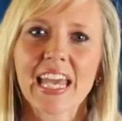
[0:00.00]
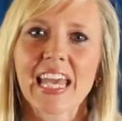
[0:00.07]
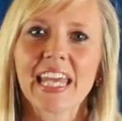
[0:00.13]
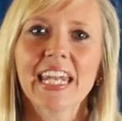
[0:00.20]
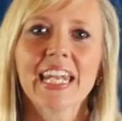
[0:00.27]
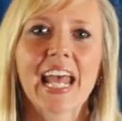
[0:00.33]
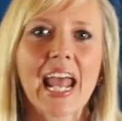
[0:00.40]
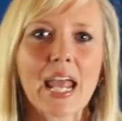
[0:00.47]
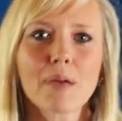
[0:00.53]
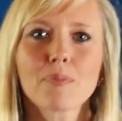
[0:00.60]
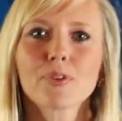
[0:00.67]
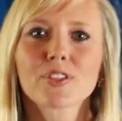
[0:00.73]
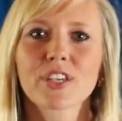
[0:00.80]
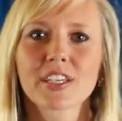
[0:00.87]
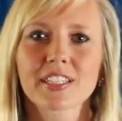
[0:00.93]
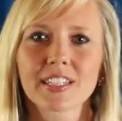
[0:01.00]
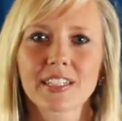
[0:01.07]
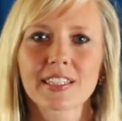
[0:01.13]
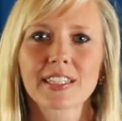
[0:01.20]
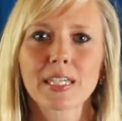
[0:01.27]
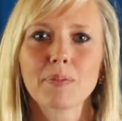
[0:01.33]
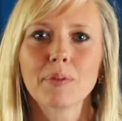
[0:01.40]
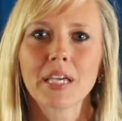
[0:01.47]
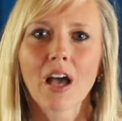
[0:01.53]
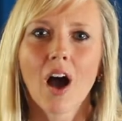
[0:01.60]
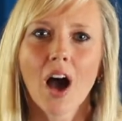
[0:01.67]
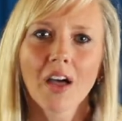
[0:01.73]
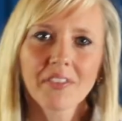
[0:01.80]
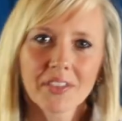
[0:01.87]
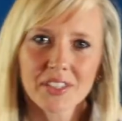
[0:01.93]
It enables us to see
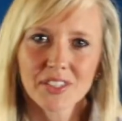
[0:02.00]
beyond the